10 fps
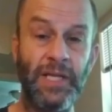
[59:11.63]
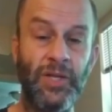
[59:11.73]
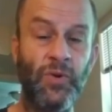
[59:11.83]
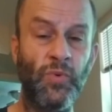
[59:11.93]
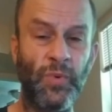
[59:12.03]

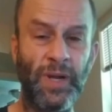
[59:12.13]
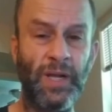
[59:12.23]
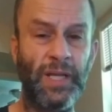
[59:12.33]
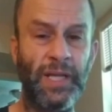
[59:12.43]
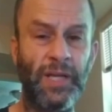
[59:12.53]
you
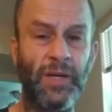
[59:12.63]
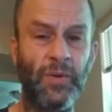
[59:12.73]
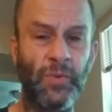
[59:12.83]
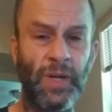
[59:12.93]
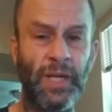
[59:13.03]
really,
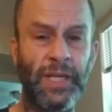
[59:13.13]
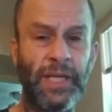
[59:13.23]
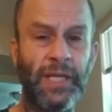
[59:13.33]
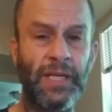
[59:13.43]
really